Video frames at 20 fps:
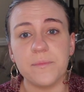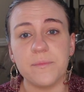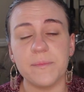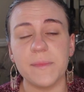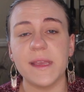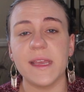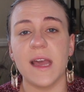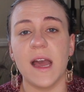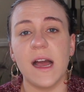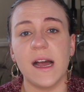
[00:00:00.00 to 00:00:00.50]

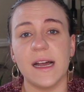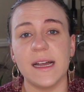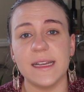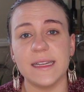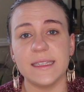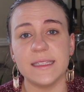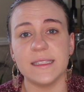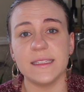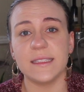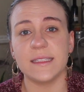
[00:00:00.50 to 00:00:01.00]

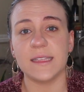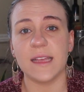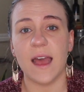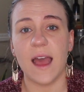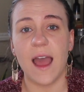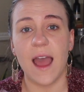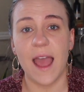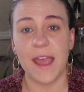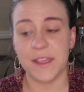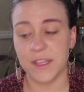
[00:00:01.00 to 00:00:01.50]
because
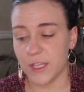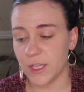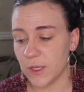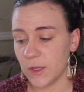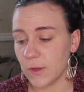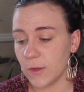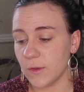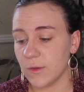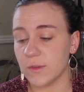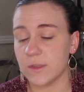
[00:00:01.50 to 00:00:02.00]
I
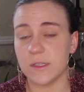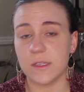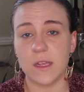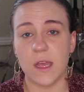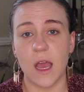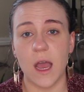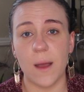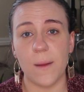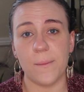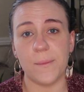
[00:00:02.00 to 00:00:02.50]
used
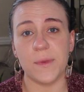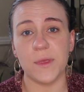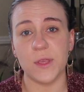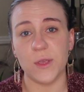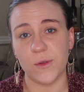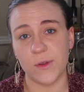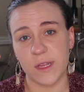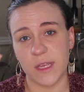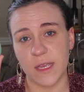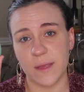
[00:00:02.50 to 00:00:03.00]
a
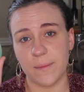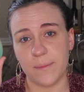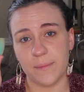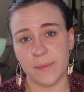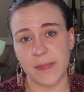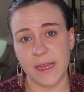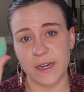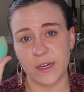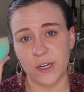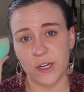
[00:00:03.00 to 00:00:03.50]
beauty
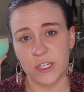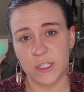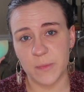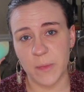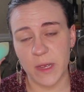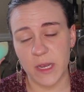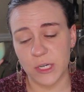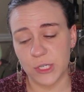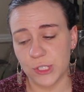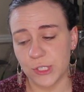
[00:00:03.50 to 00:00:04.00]
blender
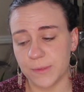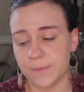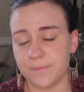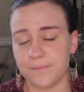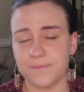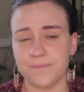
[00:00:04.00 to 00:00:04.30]
sponge.